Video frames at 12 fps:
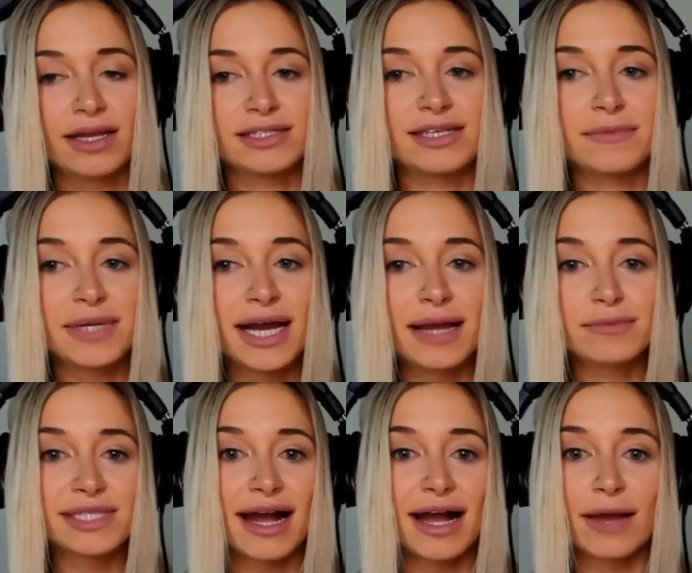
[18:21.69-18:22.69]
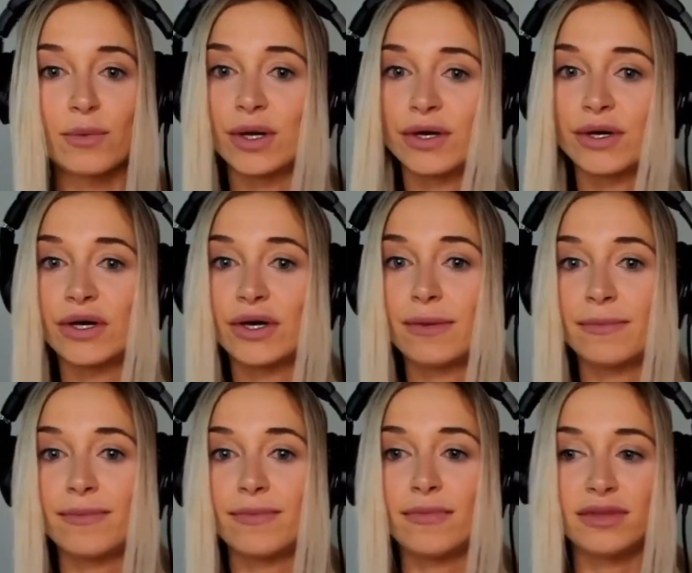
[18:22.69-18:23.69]
Sometimes I will
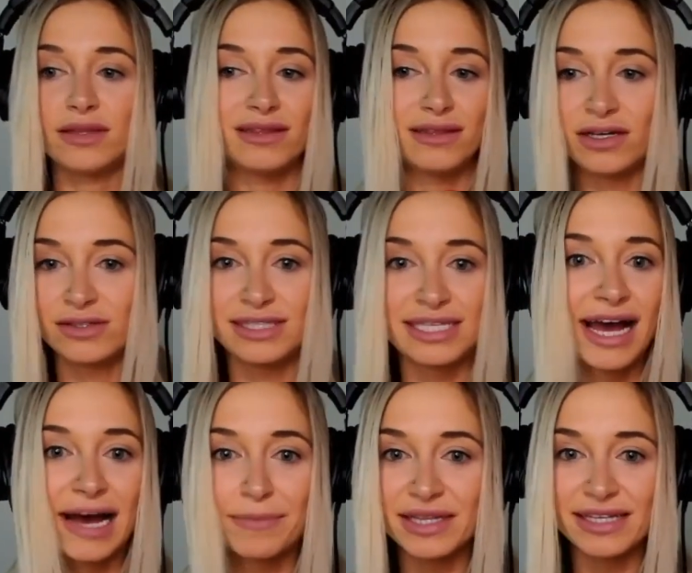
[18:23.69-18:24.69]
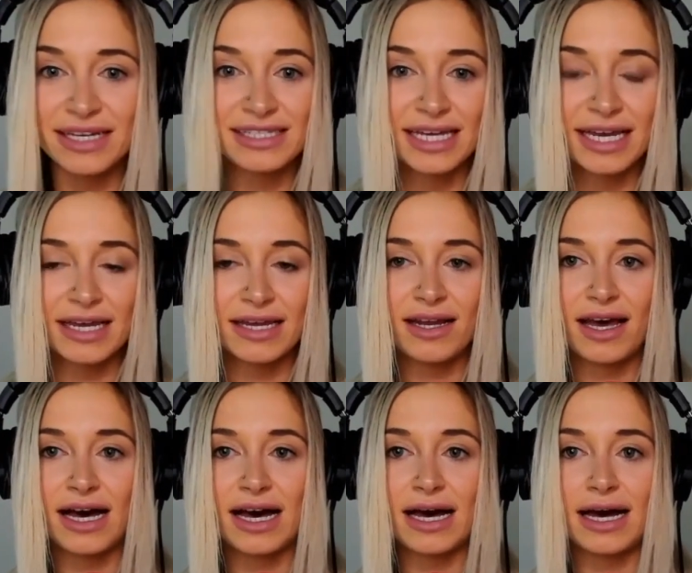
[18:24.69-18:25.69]
little tap on LinkedIn.
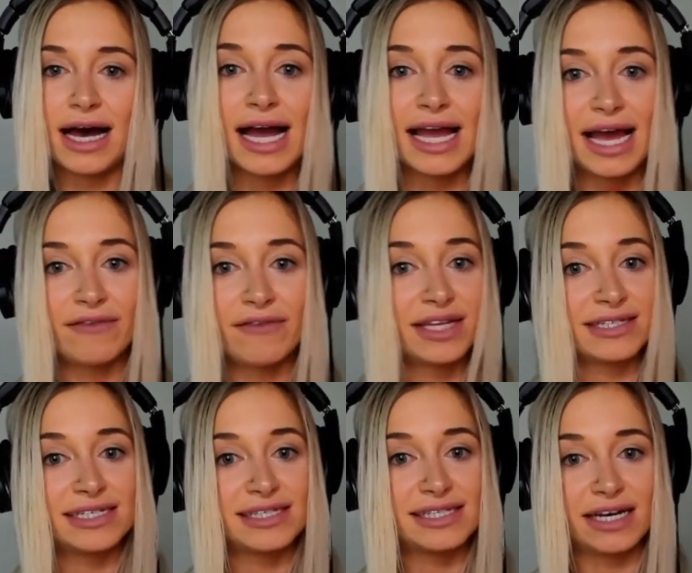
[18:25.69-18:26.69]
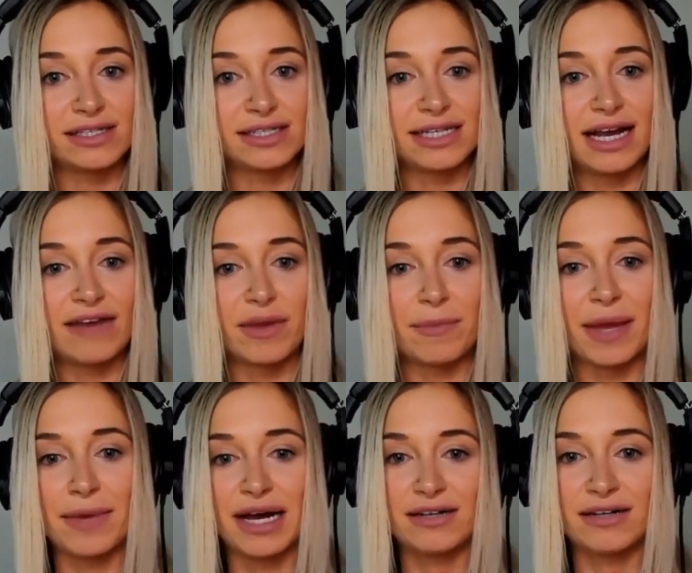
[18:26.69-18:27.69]
I have LinkedIn Sales Snap. I pay
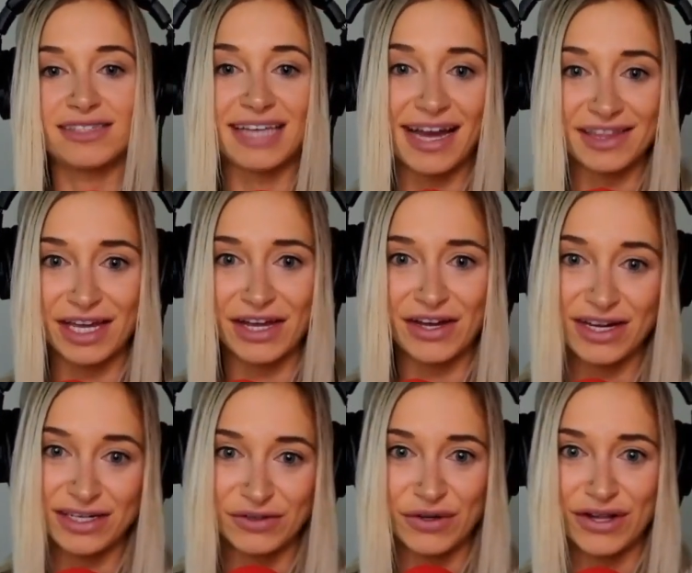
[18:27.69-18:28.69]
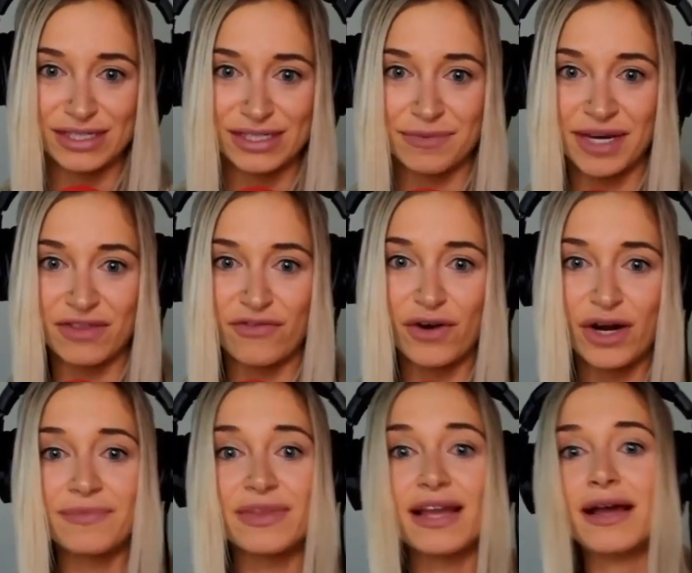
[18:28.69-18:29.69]
about, sadly, $100 a month for
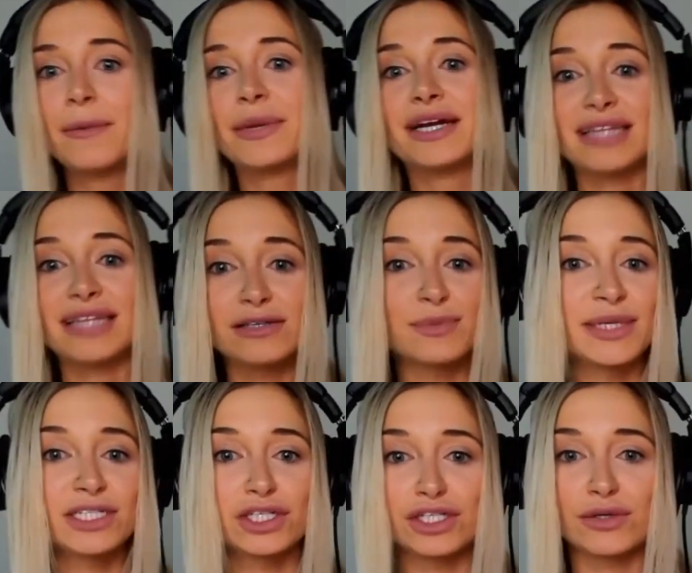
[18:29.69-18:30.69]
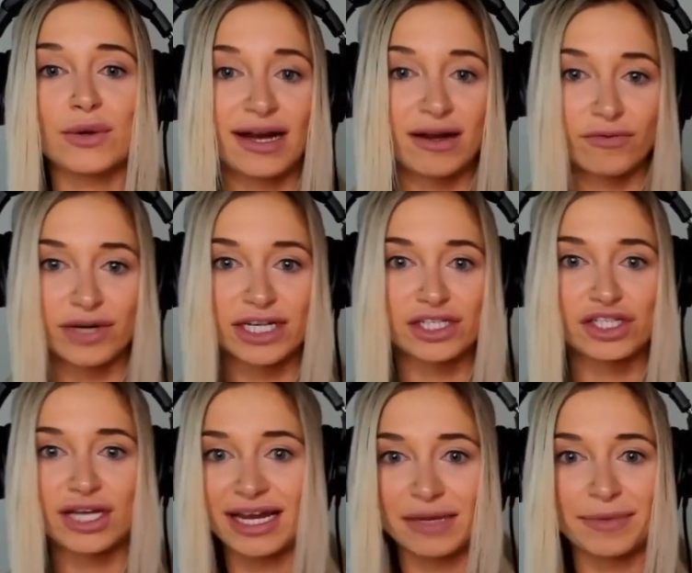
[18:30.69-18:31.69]
it, but it allows me to do outreach
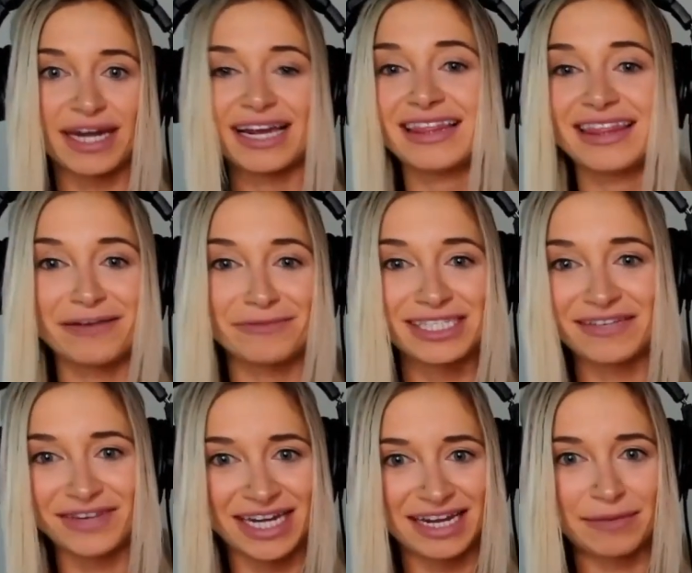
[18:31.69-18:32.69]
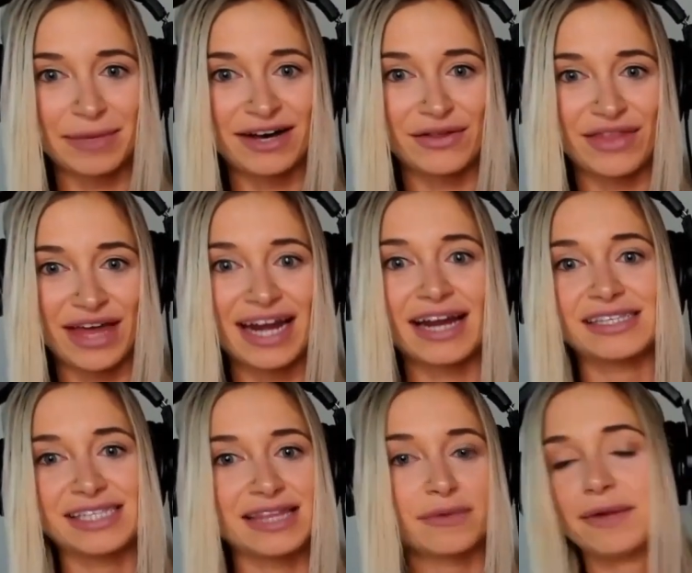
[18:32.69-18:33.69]
to anybody, and they receive an email that I
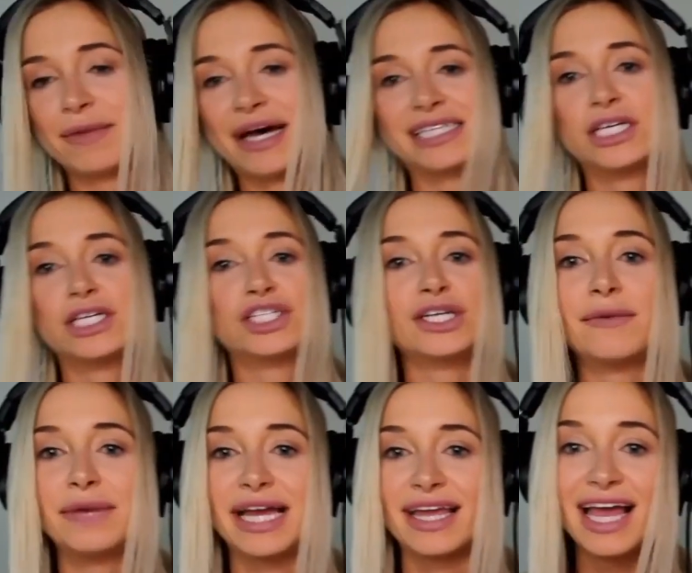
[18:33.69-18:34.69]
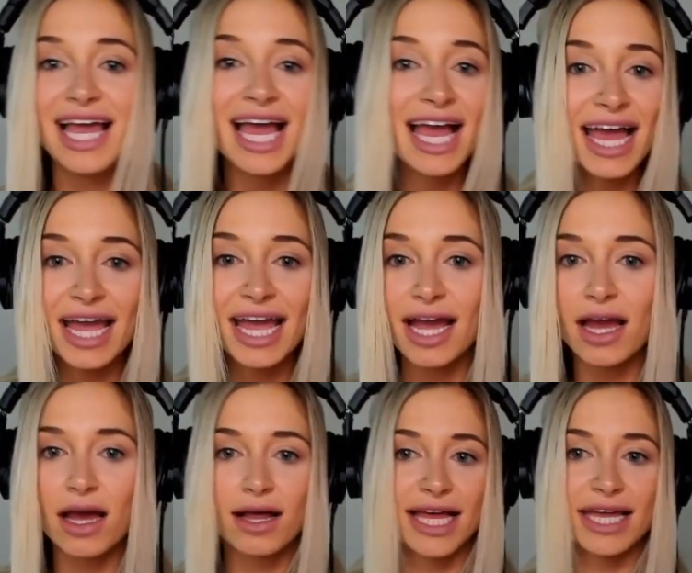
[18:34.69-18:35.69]
sent them a message. And I'm like, hey,
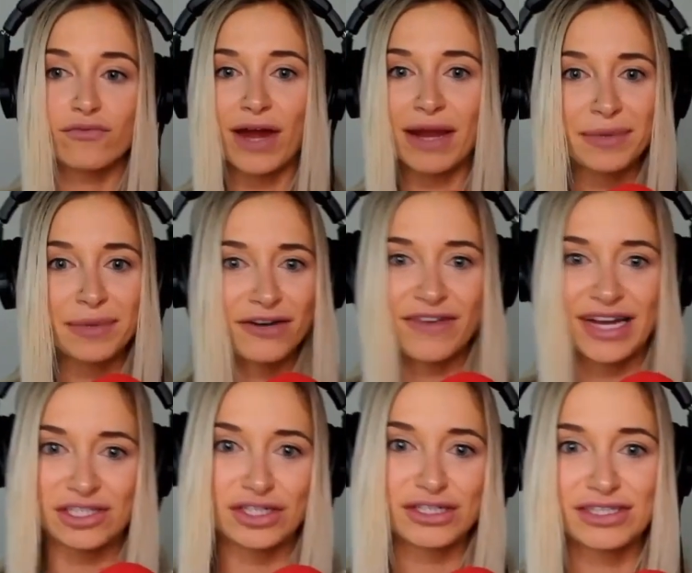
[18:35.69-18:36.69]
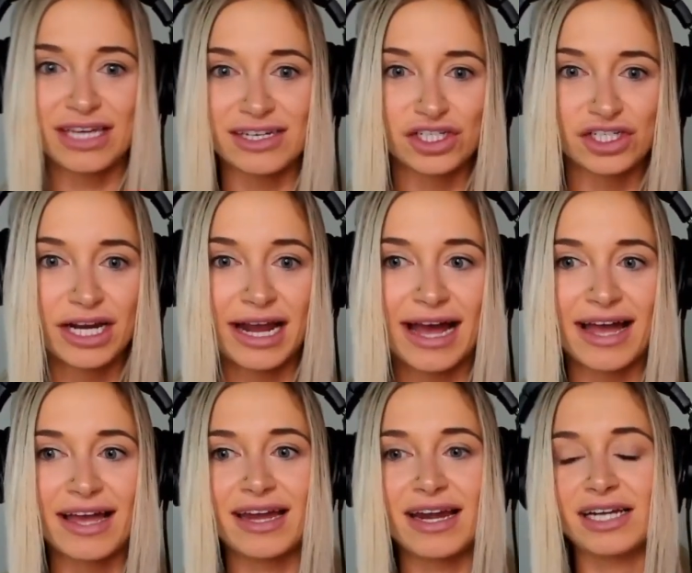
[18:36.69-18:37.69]
like Redbeard Ventures, let's
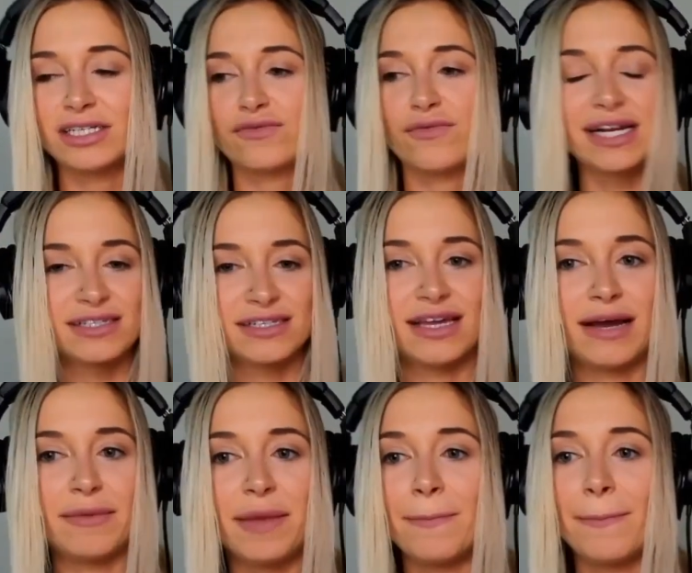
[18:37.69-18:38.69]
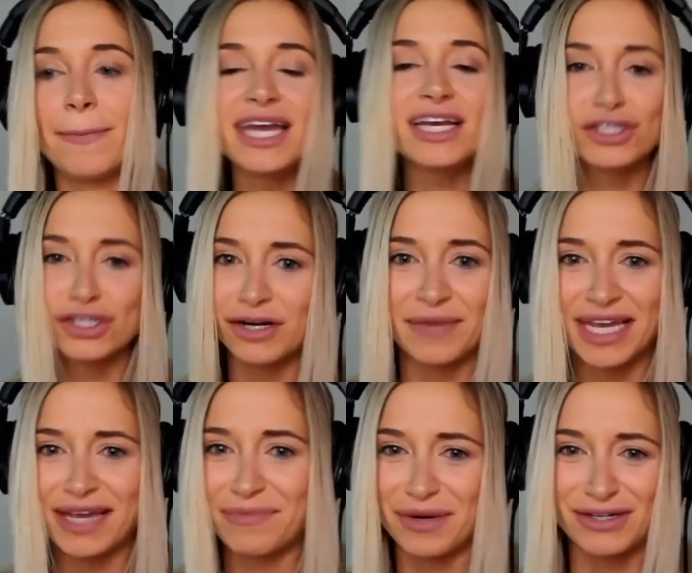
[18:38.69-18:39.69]
chat. And I just write to them and make sure to
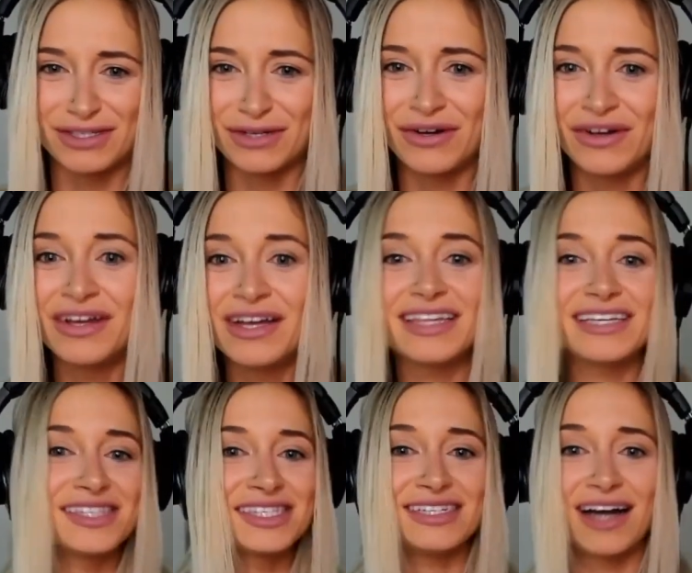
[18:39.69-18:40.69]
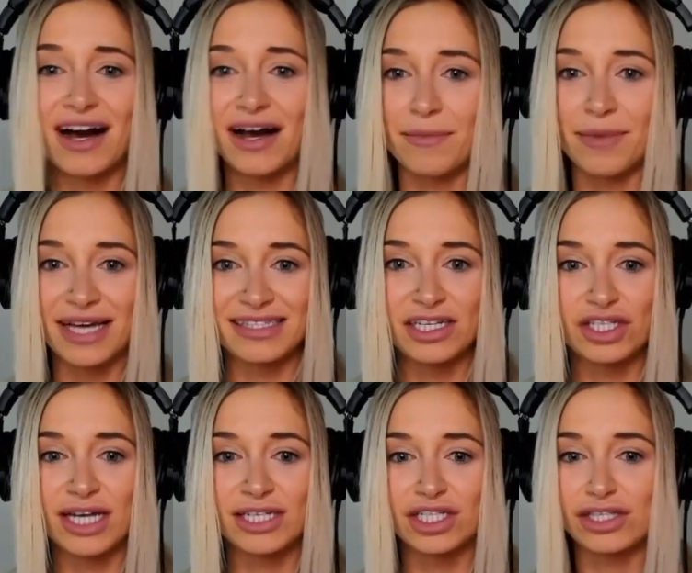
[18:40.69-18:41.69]
make it personal. This is not a
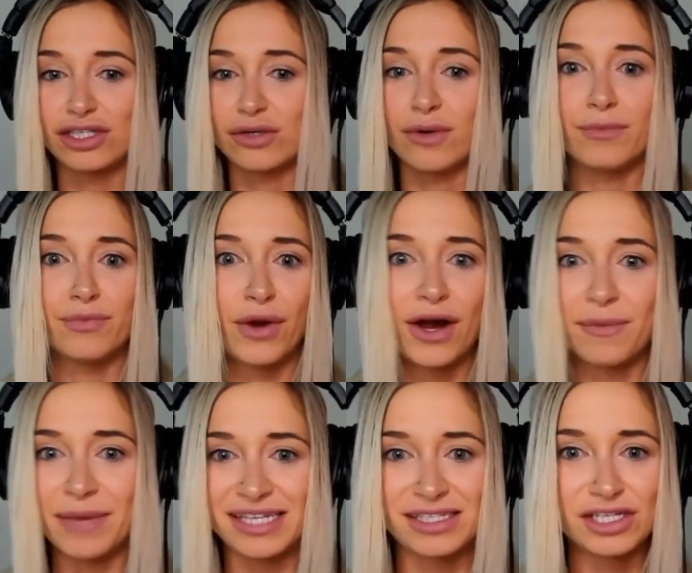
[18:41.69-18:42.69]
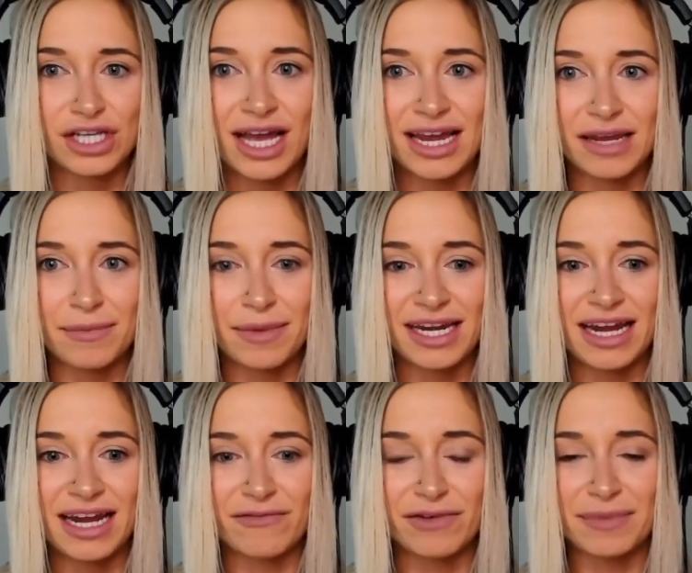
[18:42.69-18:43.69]
message. I just do a broad message to anybody
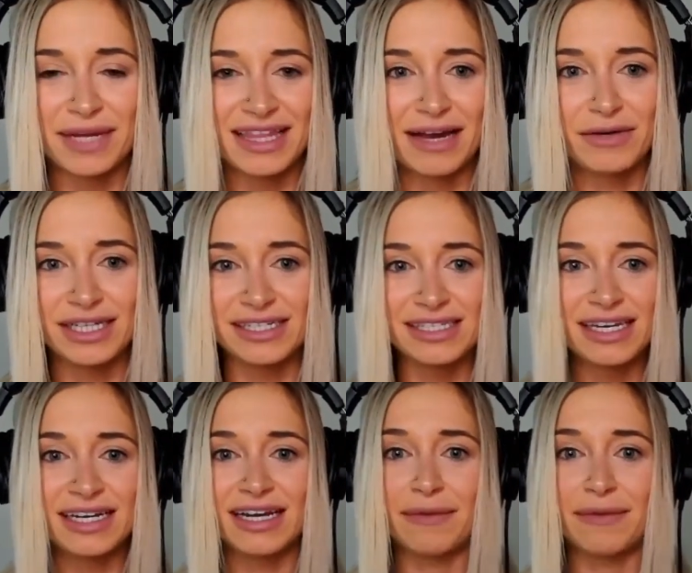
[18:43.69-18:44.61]
and everybody that will listen.